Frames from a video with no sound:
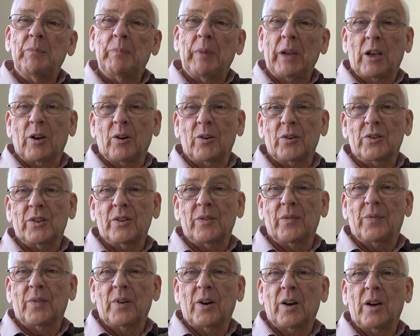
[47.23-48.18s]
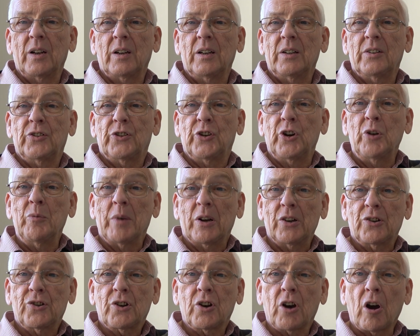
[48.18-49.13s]
because of too
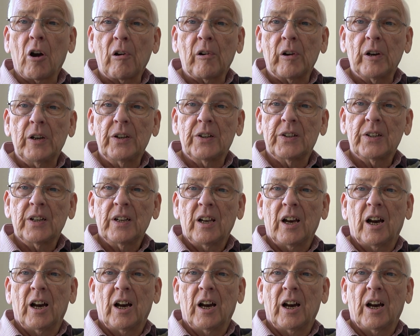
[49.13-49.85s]
much current.